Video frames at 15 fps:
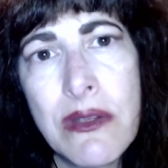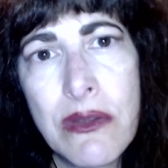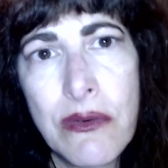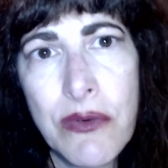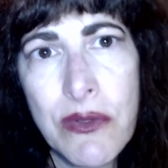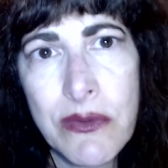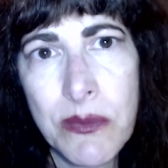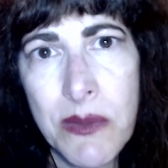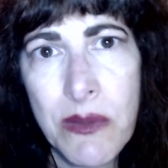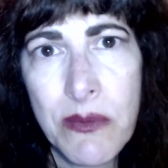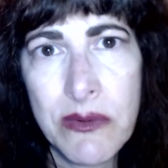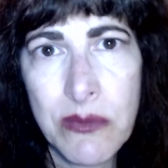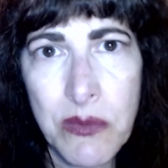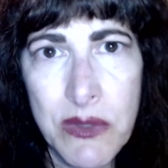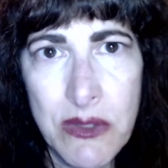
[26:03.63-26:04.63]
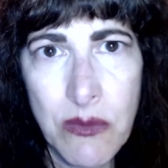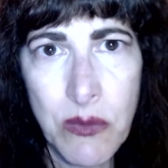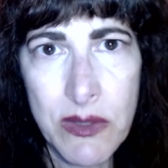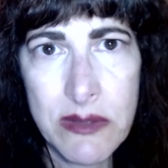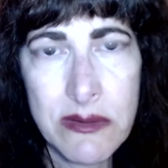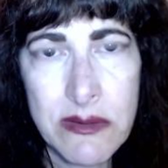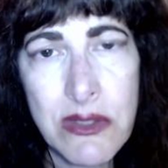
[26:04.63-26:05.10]
The first one was
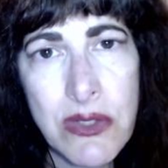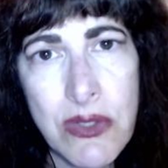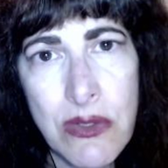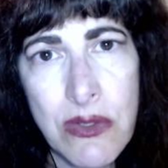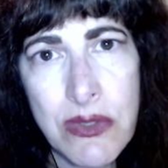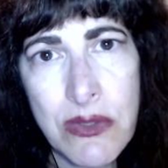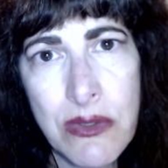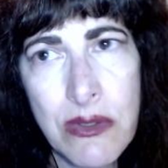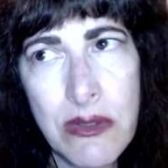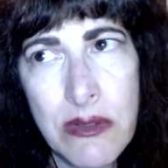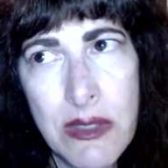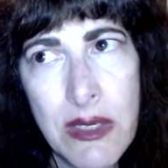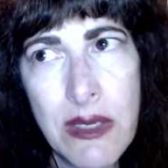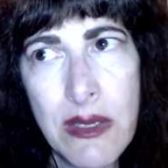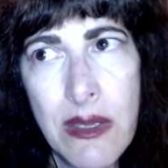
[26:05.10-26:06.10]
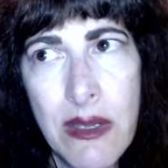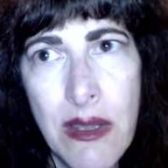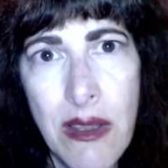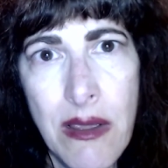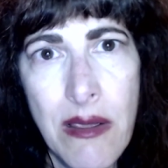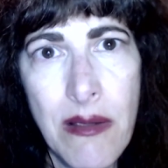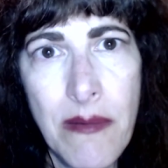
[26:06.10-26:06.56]
Winston Churchill,
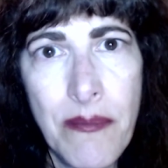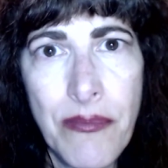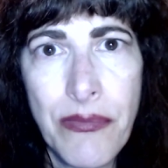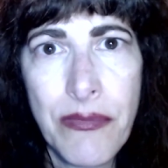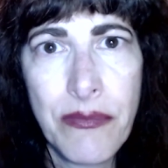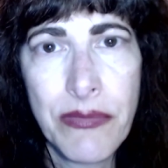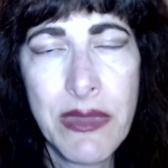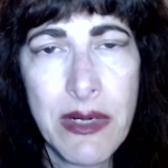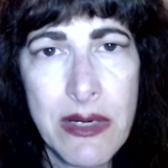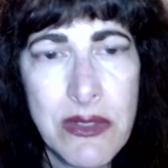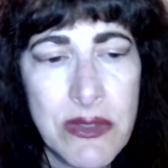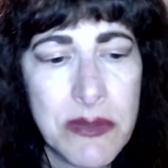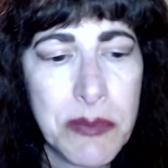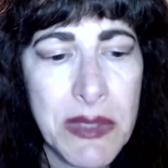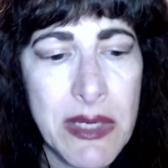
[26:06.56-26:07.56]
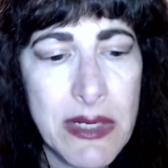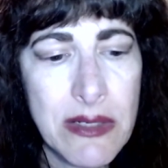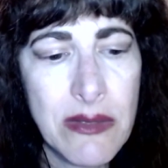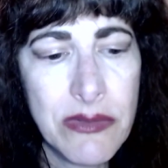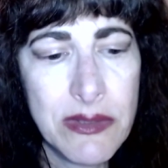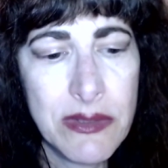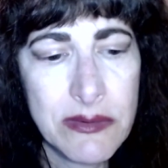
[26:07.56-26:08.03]
that I just played.
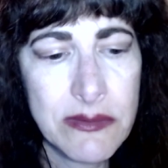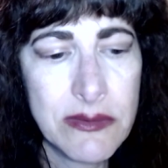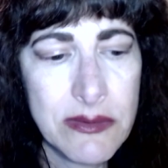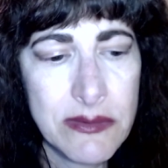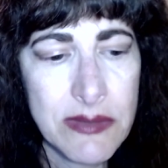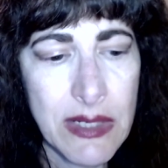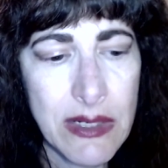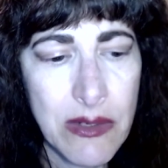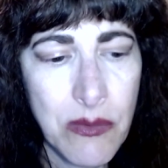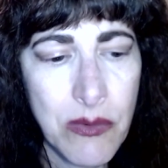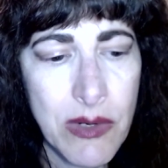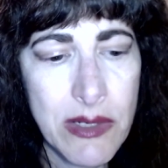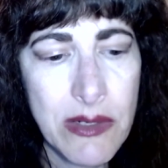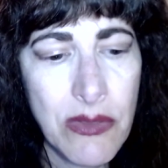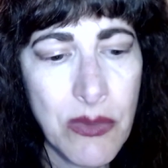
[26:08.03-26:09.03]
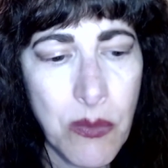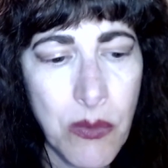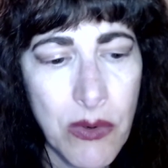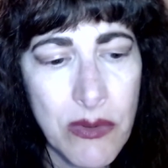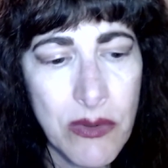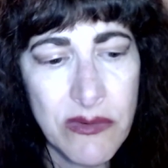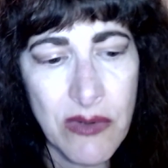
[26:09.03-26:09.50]
And this is the second one. And the
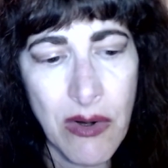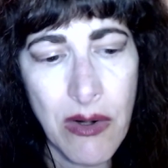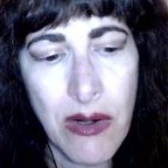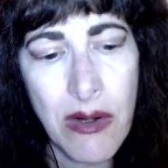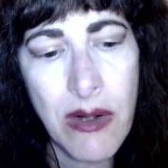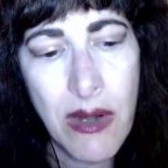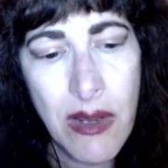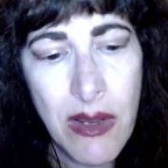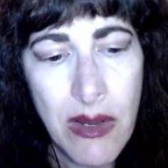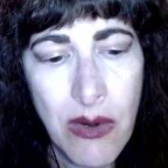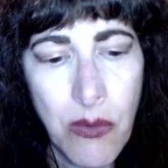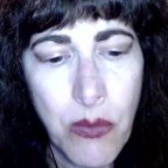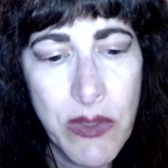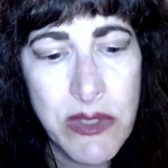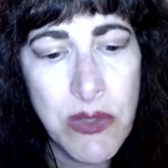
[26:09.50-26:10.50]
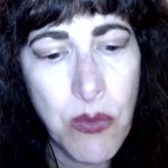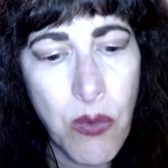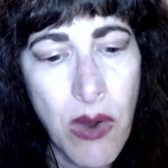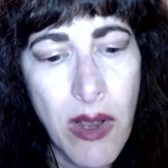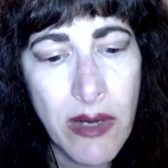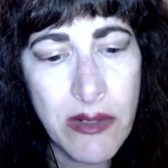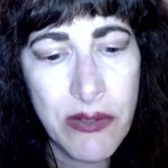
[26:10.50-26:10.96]
words are, when you
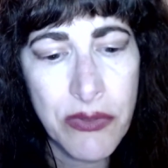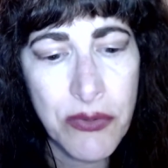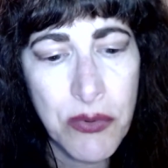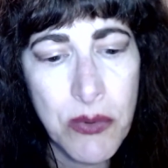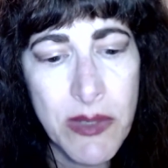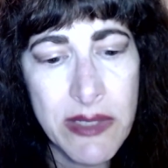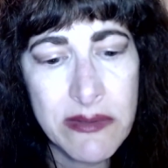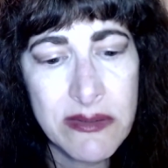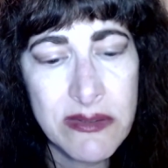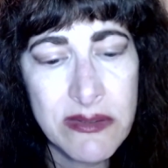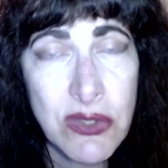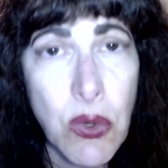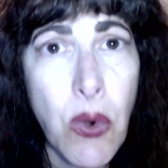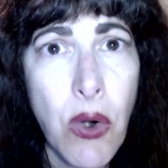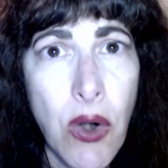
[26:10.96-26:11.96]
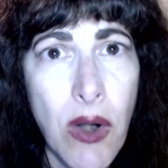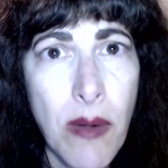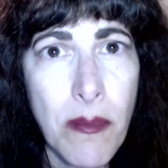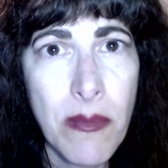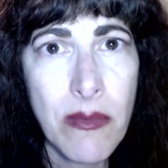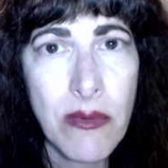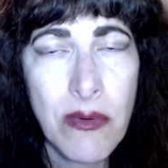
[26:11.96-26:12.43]
walk through a
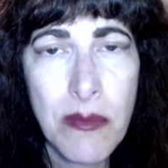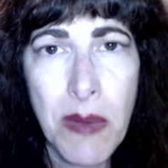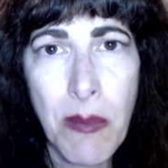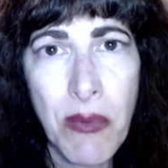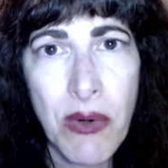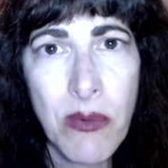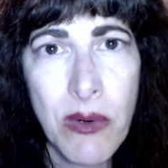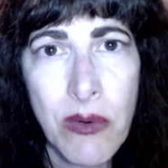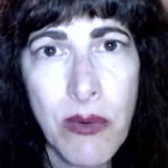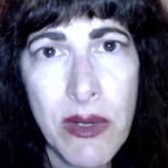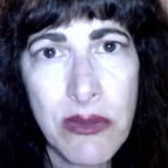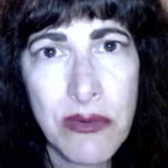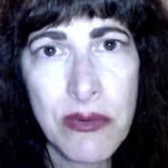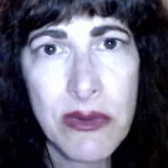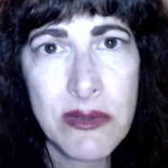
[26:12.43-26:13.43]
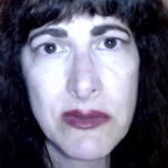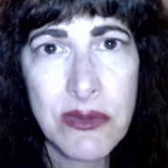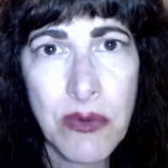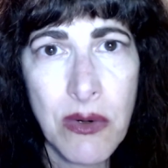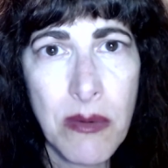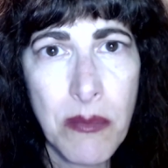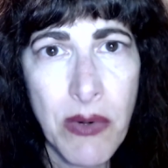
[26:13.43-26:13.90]
storm, remember we're going through the
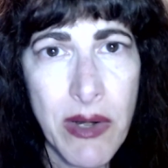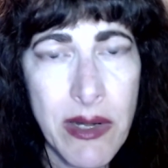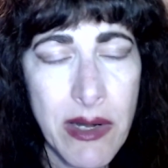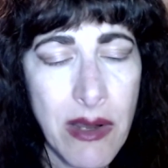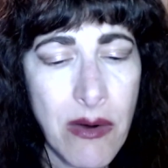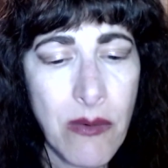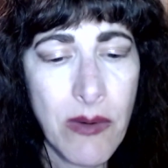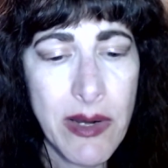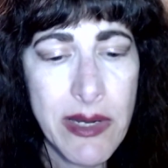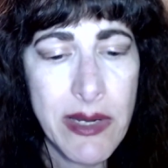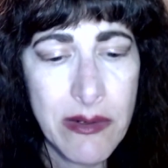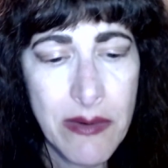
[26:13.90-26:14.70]
storm right now, right?